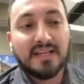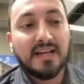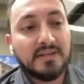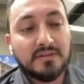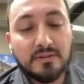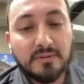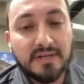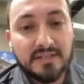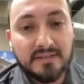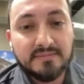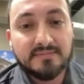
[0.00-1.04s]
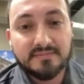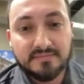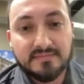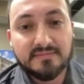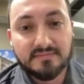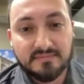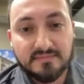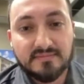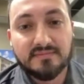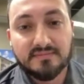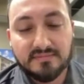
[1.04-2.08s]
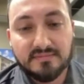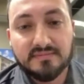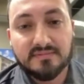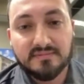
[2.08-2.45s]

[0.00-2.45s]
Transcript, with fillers: I don't know right now. Okay. Okay.